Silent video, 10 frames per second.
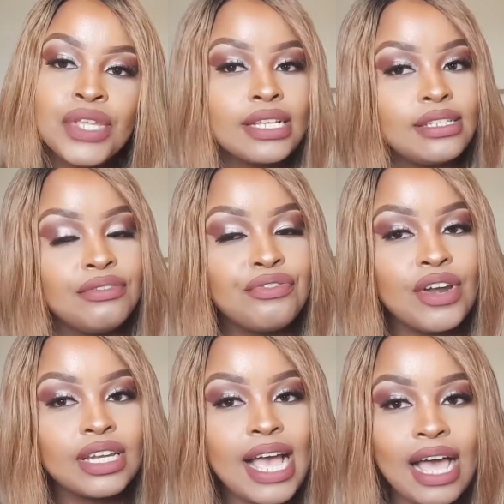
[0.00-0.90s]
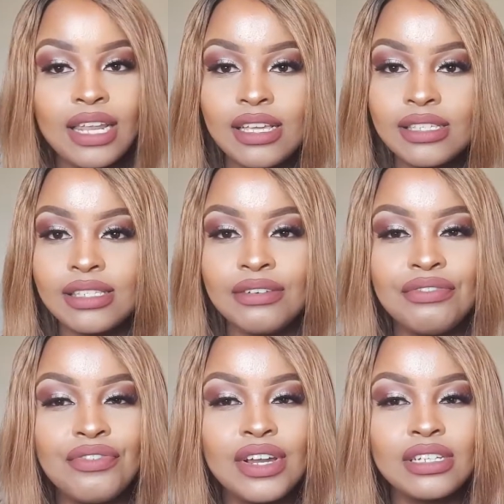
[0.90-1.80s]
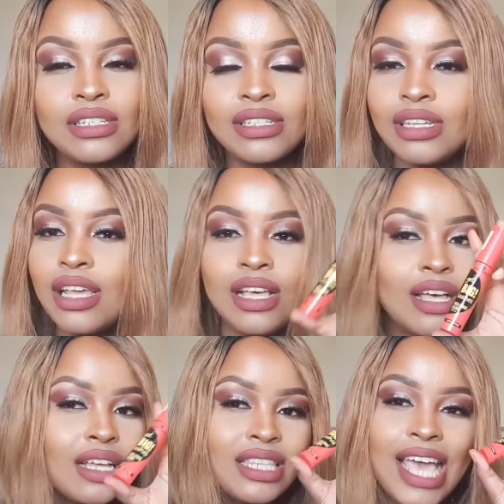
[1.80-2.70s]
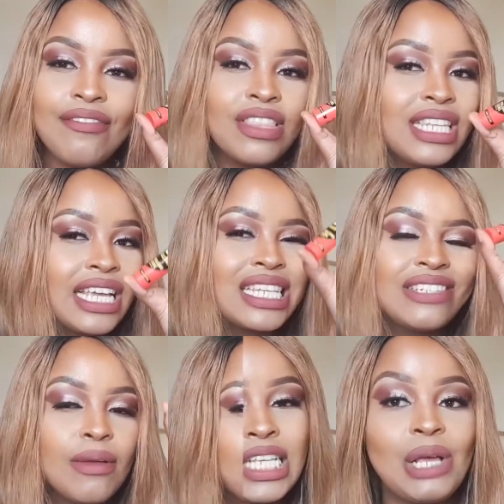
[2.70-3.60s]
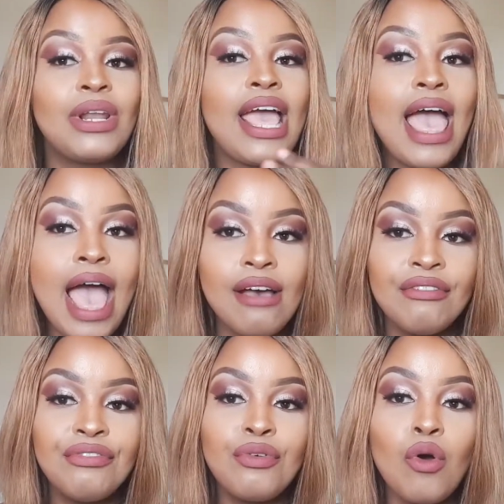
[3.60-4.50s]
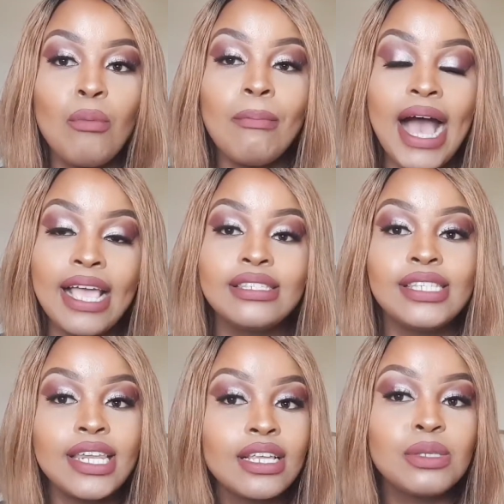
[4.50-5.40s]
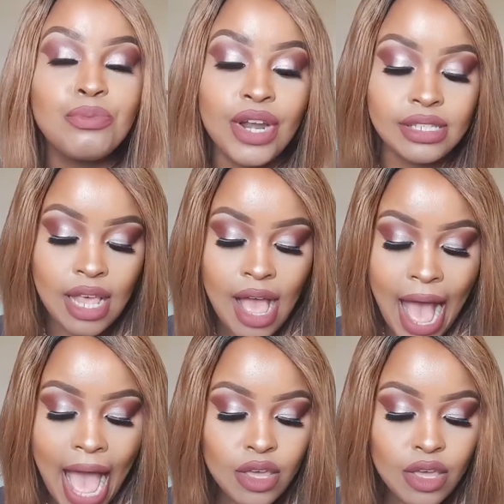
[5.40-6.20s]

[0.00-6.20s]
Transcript: different colors, different they have this, like, I'm showing you guys like what I have for my setting sprays. I